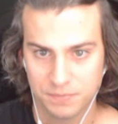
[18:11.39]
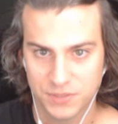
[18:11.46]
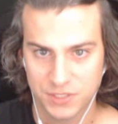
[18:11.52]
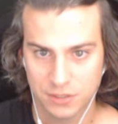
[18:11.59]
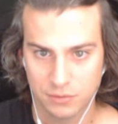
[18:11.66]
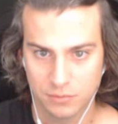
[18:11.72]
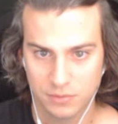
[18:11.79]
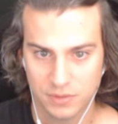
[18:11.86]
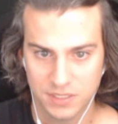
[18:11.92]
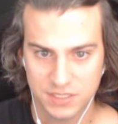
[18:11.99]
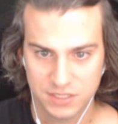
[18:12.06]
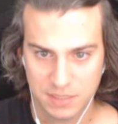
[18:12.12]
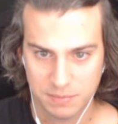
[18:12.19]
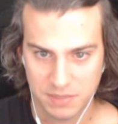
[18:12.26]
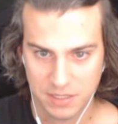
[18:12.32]
So let's
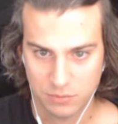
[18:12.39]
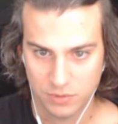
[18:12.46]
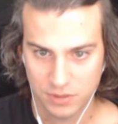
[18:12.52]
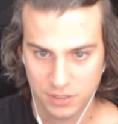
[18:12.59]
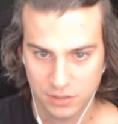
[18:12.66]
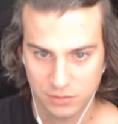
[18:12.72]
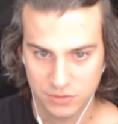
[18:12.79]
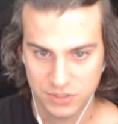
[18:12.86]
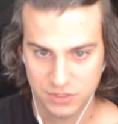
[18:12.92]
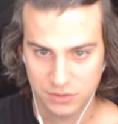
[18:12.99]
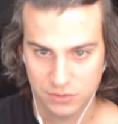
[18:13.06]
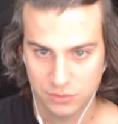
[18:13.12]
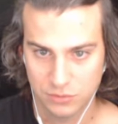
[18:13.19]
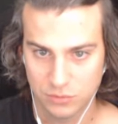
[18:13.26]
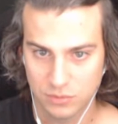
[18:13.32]
skip that one. Go
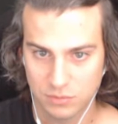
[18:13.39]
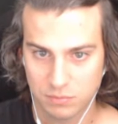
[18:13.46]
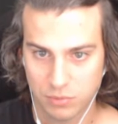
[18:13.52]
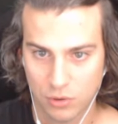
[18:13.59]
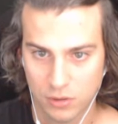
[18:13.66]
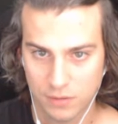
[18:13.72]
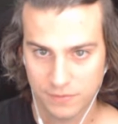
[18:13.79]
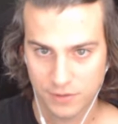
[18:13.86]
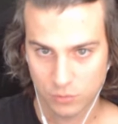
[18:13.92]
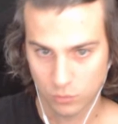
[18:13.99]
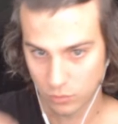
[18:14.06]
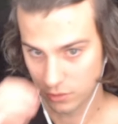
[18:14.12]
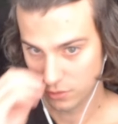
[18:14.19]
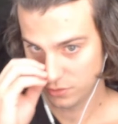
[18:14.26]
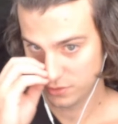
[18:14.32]
to part of your
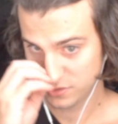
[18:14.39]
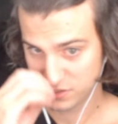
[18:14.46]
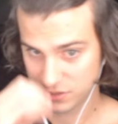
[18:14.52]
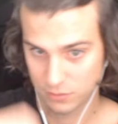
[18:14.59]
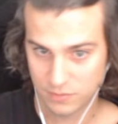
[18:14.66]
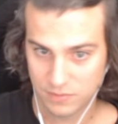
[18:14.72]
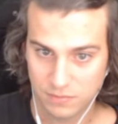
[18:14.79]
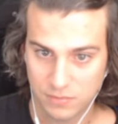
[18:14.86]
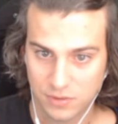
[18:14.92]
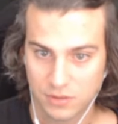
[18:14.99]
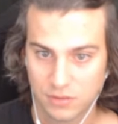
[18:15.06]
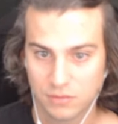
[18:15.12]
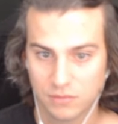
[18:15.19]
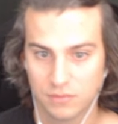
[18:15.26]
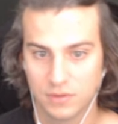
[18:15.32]
world. So
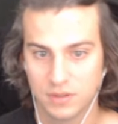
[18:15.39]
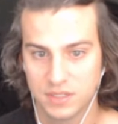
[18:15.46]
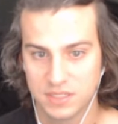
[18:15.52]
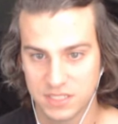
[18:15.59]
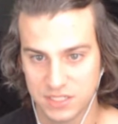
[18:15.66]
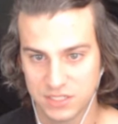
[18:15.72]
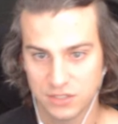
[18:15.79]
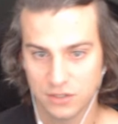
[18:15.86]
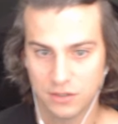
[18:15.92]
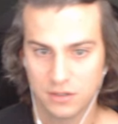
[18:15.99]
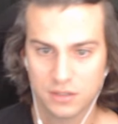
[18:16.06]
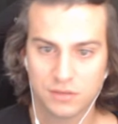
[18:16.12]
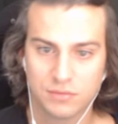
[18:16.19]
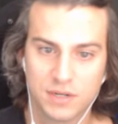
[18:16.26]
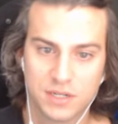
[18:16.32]
it's a
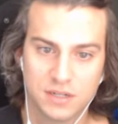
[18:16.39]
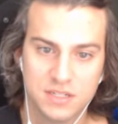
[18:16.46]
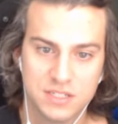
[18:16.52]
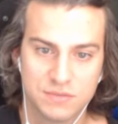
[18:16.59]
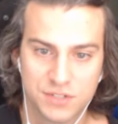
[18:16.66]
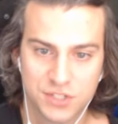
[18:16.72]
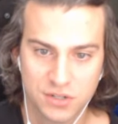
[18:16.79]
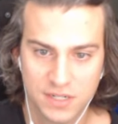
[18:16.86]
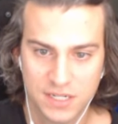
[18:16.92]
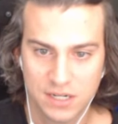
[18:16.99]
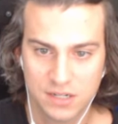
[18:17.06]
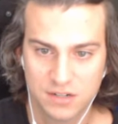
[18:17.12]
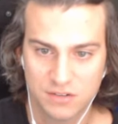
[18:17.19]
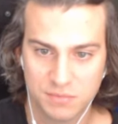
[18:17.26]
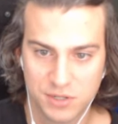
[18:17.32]
song, 3 costs. Return a
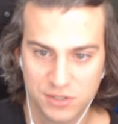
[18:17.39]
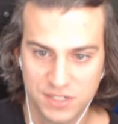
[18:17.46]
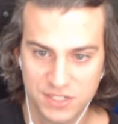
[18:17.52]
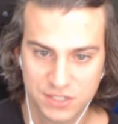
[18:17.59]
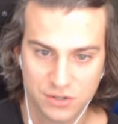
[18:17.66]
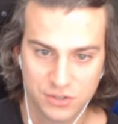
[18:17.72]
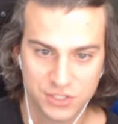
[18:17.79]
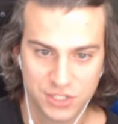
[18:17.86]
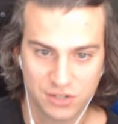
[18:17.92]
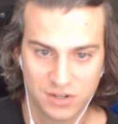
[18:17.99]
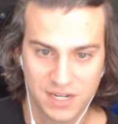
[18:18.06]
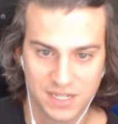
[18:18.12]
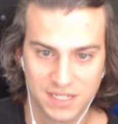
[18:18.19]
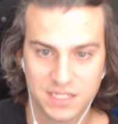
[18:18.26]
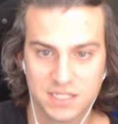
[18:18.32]
character from your discard to your
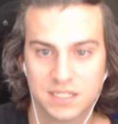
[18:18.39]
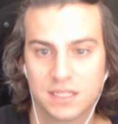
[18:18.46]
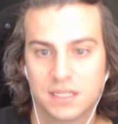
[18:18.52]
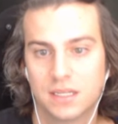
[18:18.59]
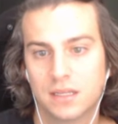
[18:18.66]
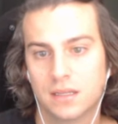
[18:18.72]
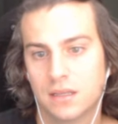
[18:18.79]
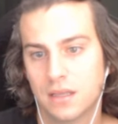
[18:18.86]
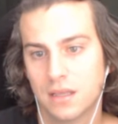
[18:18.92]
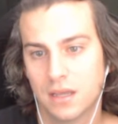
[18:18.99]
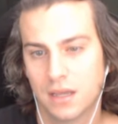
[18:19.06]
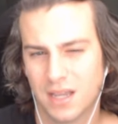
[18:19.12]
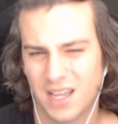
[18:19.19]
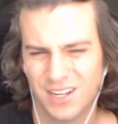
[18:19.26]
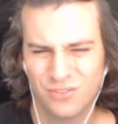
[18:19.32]
hand.
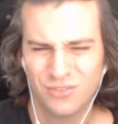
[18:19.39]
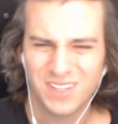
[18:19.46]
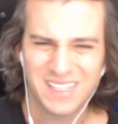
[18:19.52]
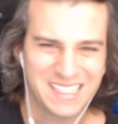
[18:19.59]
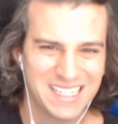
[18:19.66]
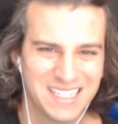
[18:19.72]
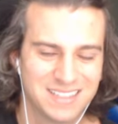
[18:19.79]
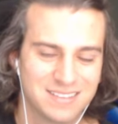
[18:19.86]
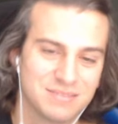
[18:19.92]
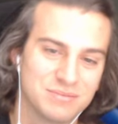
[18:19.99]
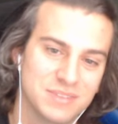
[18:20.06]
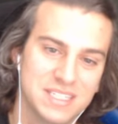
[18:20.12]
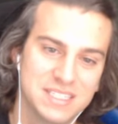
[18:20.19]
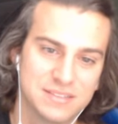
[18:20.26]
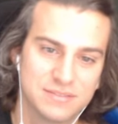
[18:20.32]
I don't really like
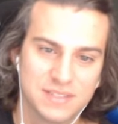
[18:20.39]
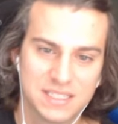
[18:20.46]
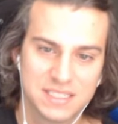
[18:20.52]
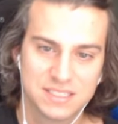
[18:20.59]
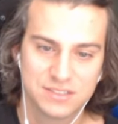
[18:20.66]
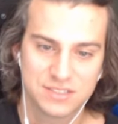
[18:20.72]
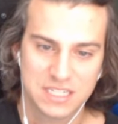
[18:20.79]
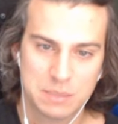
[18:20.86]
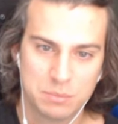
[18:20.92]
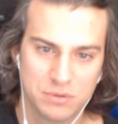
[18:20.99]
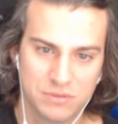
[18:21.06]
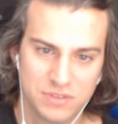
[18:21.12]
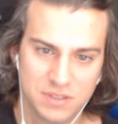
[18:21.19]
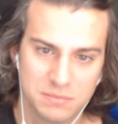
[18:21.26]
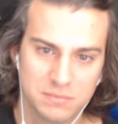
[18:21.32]
these effects. There's a couple
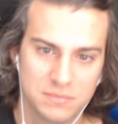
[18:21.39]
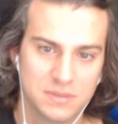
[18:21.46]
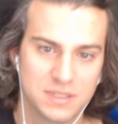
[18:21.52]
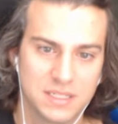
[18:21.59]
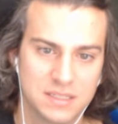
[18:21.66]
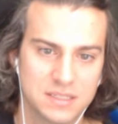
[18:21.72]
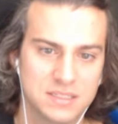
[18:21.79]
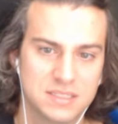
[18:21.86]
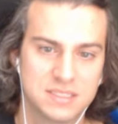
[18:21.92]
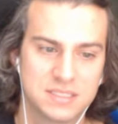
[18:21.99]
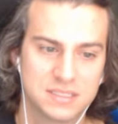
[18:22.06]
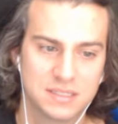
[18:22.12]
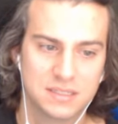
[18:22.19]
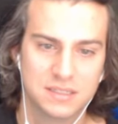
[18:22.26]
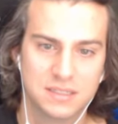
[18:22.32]
of them like this
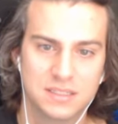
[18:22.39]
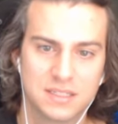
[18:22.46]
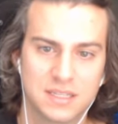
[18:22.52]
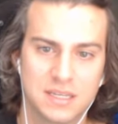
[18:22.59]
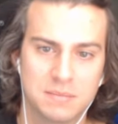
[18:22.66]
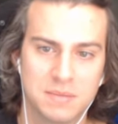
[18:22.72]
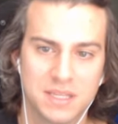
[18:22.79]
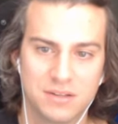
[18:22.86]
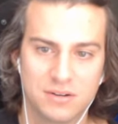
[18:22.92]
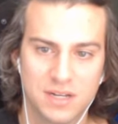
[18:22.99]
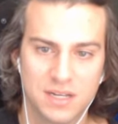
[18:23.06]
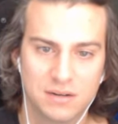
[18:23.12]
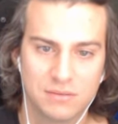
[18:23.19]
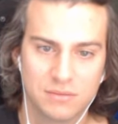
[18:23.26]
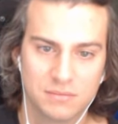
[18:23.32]
in the game, and they're
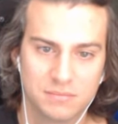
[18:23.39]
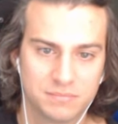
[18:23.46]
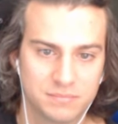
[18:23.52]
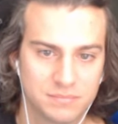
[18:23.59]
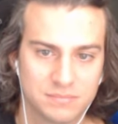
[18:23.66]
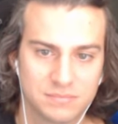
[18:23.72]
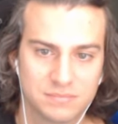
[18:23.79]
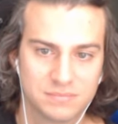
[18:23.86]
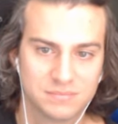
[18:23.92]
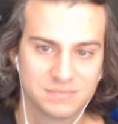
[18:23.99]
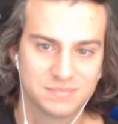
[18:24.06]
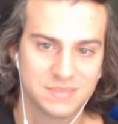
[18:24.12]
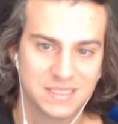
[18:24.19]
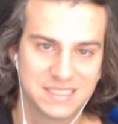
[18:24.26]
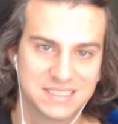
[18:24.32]
not
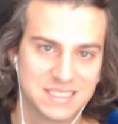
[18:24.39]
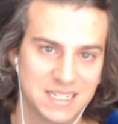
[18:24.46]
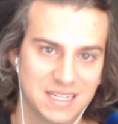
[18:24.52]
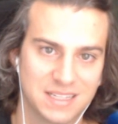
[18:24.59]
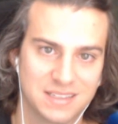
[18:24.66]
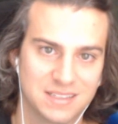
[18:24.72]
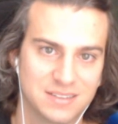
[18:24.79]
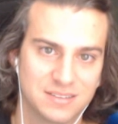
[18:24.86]
exciting.